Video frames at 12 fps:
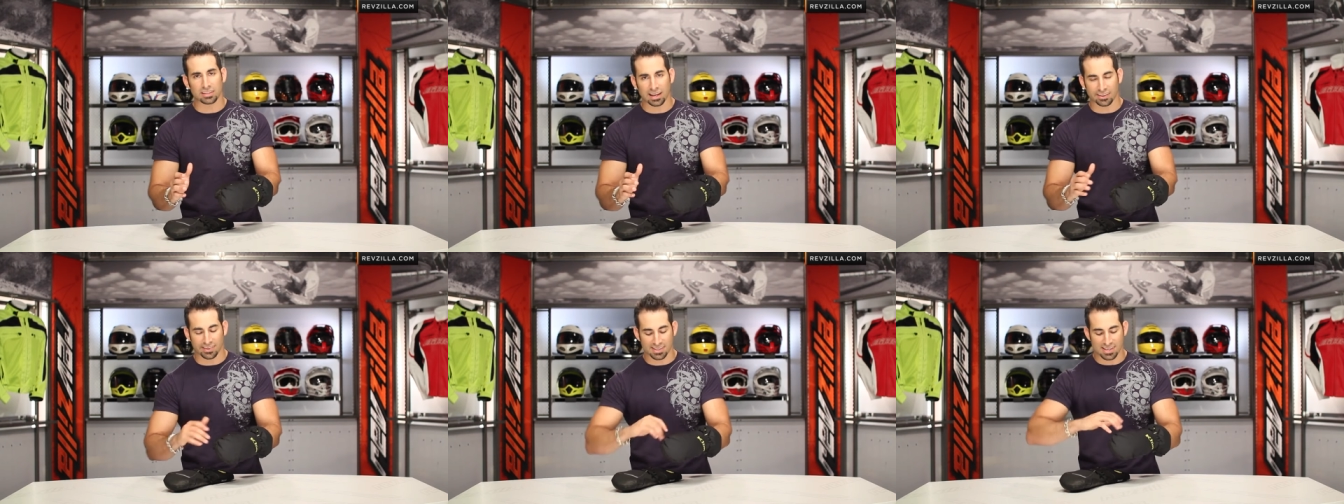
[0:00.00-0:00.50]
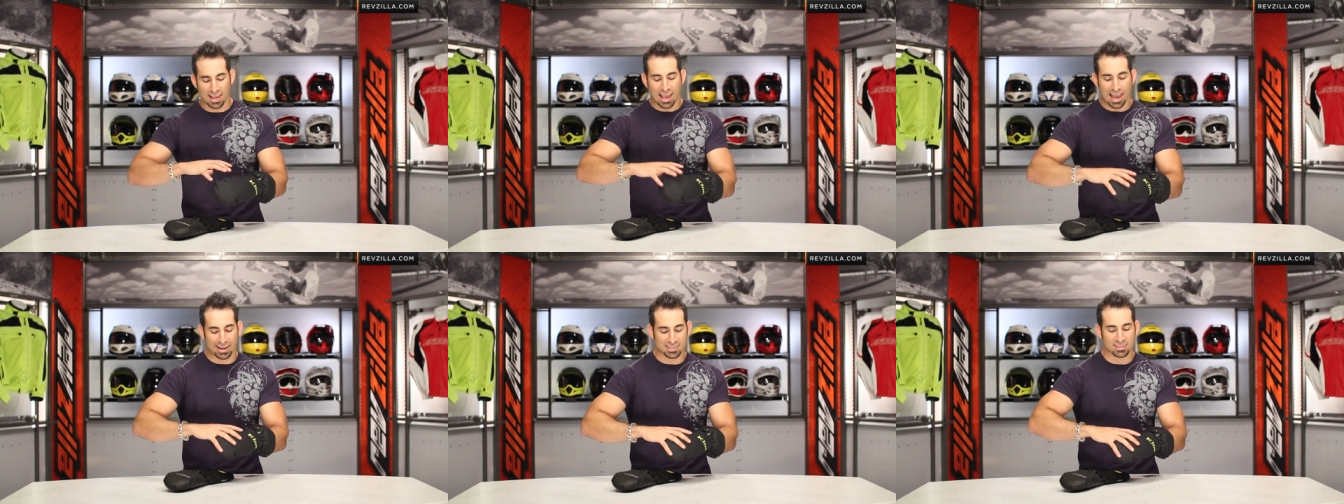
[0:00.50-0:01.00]
day in this,
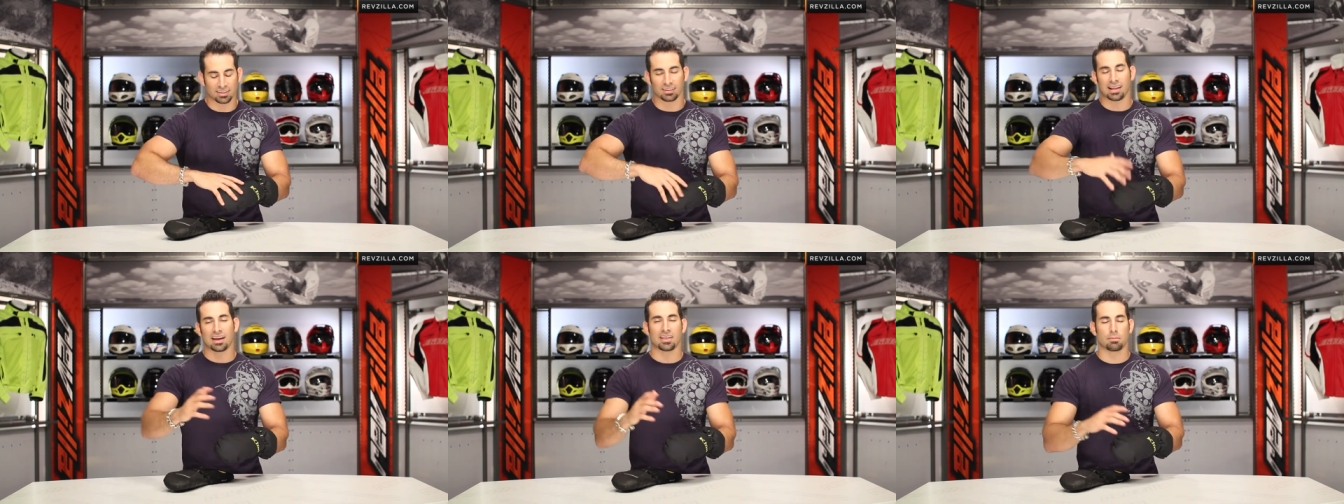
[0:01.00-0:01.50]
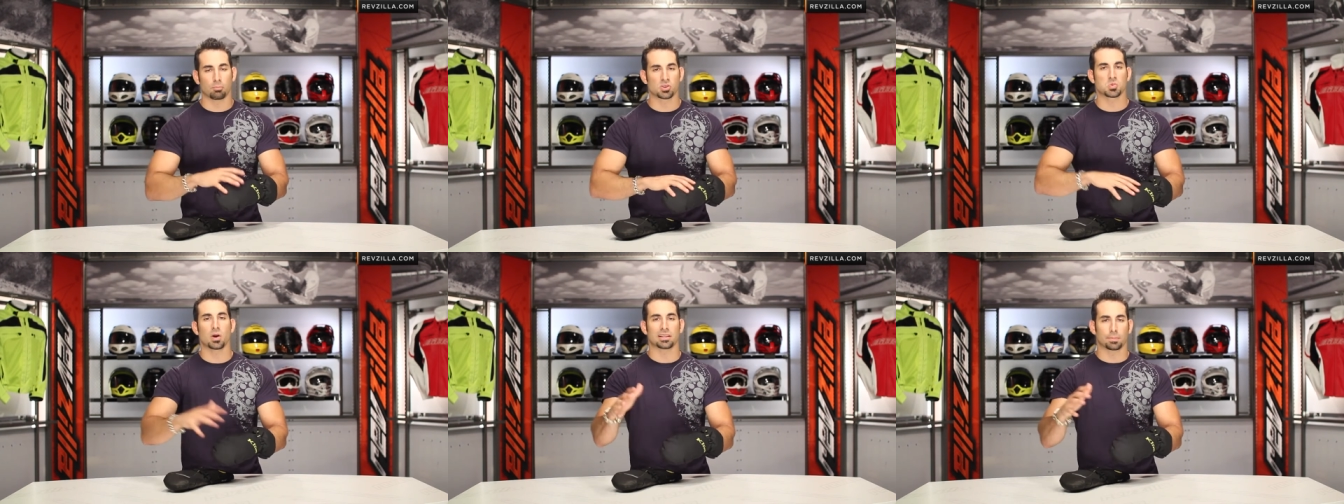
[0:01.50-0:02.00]
and it's gonna allow that
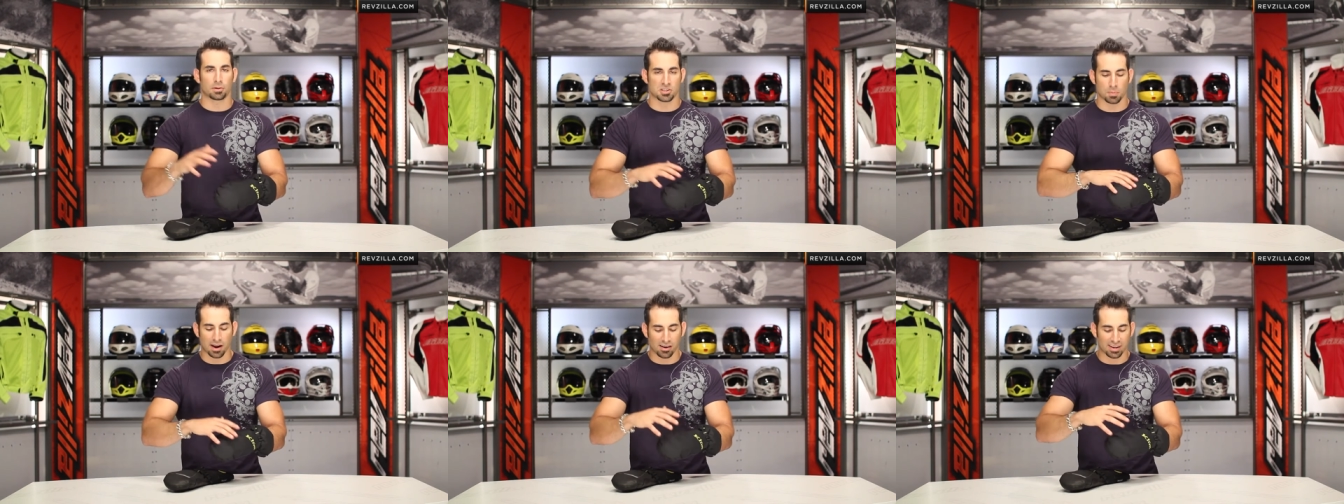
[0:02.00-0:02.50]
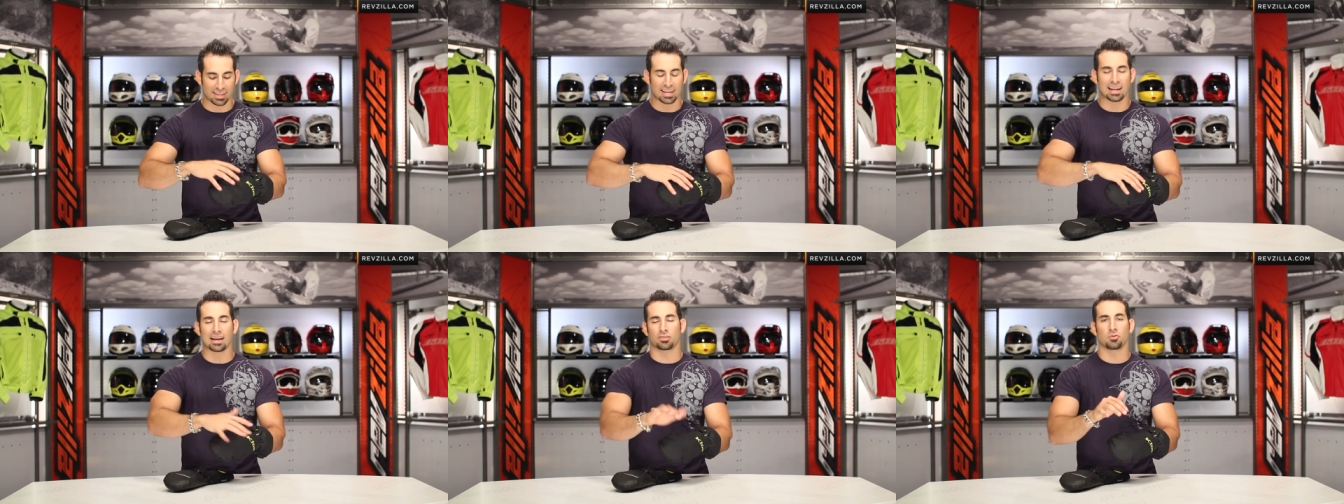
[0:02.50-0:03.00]
sweat to perspire and
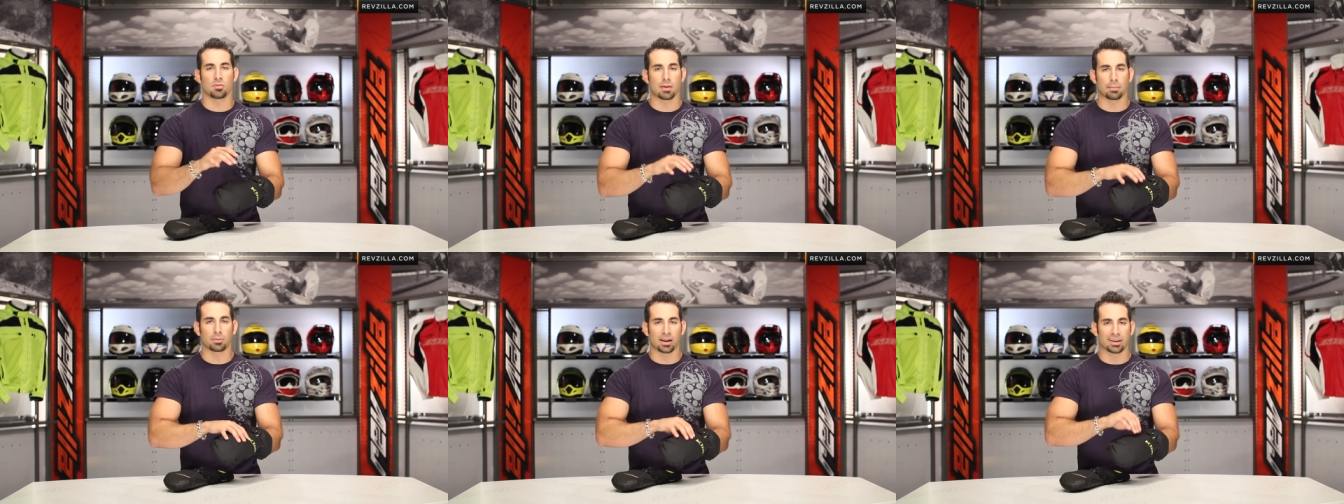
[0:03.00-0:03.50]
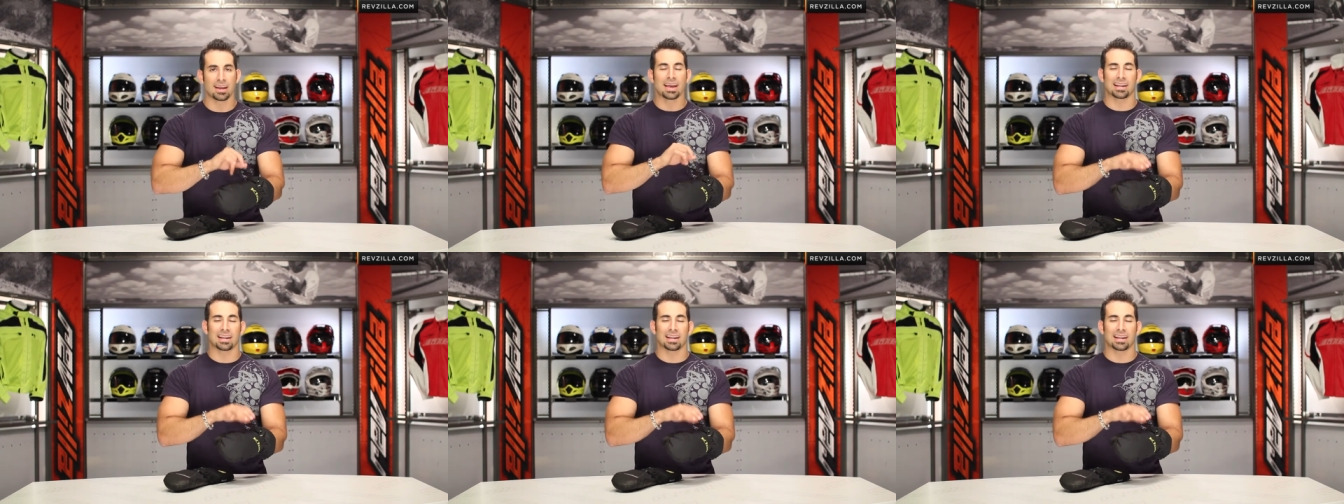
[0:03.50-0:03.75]
get out through the membrane